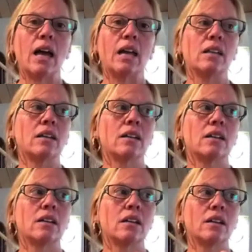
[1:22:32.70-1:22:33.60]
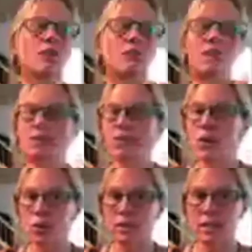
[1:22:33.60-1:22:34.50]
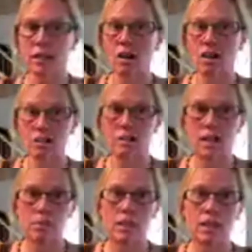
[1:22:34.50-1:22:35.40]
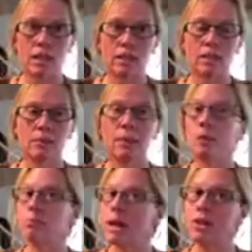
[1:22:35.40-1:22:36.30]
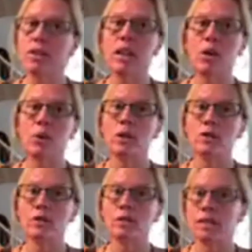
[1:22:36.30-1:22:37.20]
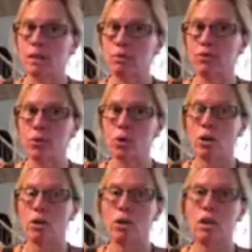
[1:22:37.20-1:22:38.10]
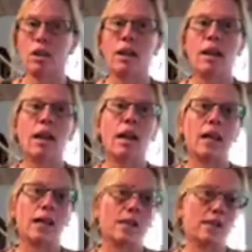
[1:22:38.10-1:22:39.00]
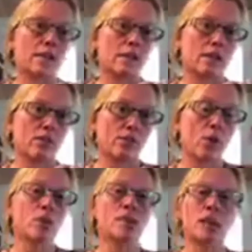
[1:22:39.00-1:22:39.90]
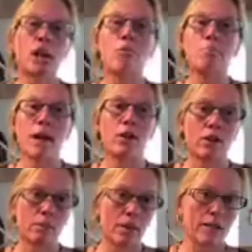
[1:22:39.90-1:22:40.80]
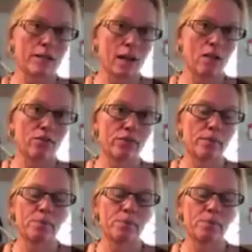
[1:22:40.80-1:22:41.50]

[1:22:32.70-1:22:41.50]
and refocusing on the same thing, being better than I was the day before and focusing on bettering myself.